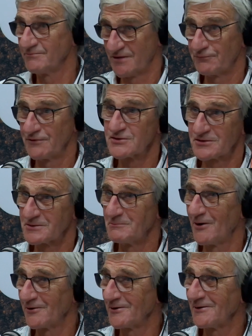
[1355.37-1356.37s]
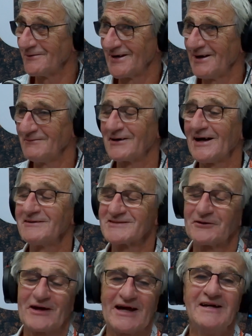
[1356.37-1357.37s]
different to tomorrow. Okay, it's
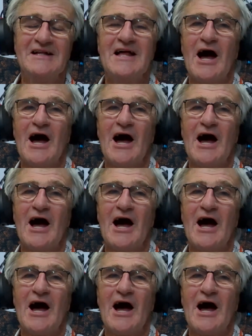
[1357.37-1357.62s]
okay.